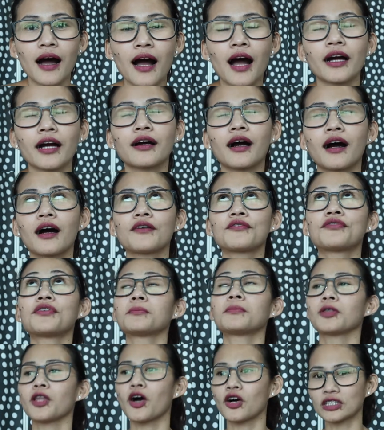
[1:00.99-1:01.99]
I got
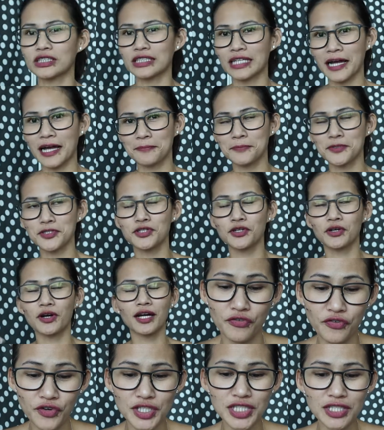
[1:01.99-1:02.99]
from a long time. So
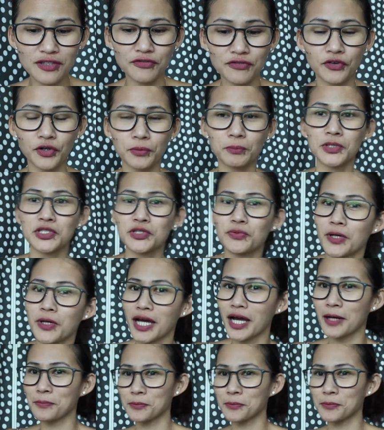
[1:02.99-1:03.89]
first and foremost, what